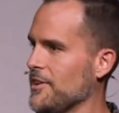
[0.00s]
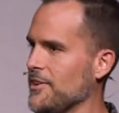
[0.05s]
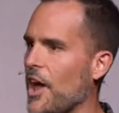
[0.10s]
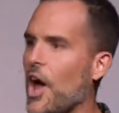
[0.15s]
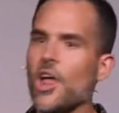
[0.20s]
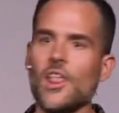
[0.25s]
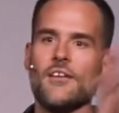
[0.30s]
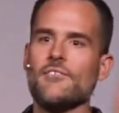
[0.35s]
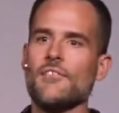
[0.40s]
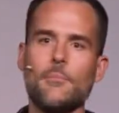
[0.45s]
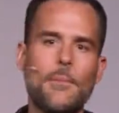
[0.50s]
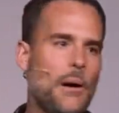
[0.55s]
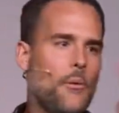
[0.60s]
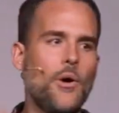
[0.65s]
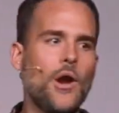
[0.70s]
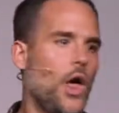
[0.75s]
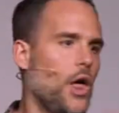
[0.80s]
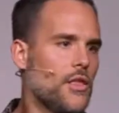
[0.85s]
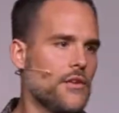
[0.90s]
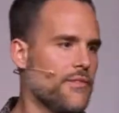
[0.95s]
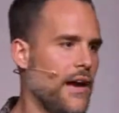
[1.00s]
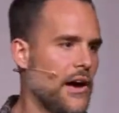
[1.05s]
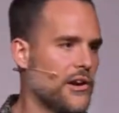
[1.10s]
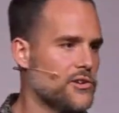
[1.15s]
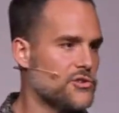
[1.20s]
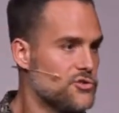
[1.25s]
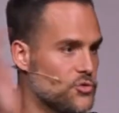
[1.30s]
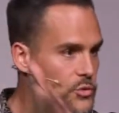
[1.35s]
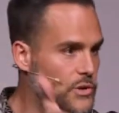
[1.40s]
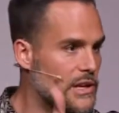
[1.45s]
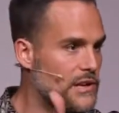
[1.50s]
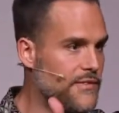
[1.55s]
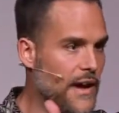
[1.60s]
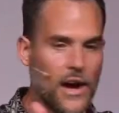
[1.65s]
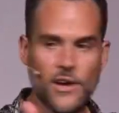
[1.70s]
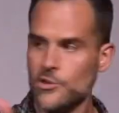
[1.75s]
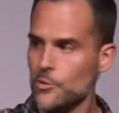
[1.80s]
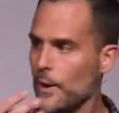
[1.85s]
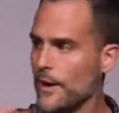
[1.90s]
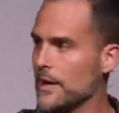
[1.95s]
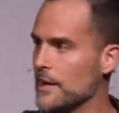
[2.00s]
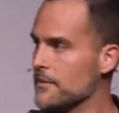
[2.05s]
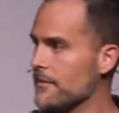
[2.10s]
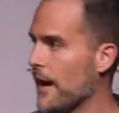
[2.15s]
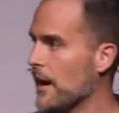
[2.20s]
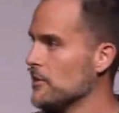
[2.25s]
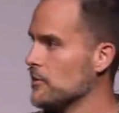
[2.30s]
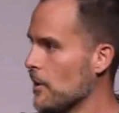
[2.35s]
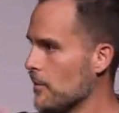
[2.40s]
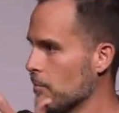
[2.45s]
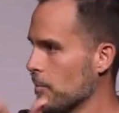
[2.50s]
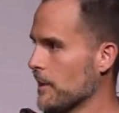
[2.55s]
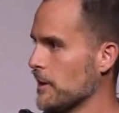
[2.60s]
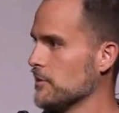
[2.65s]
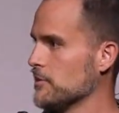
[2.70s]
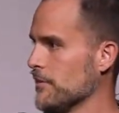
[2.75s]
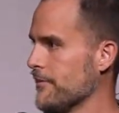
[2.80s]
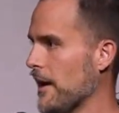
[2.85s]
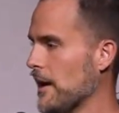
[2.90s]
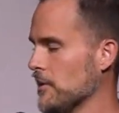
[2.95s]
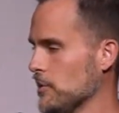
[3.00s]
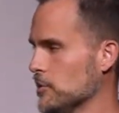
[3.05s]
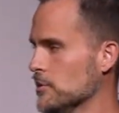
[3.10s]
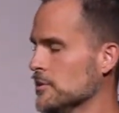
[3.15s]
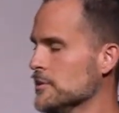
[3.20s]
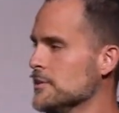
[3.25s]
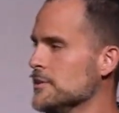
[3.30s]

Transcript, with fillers: All of them. I want all the values. You get a value, I get a value, everyone gets a value.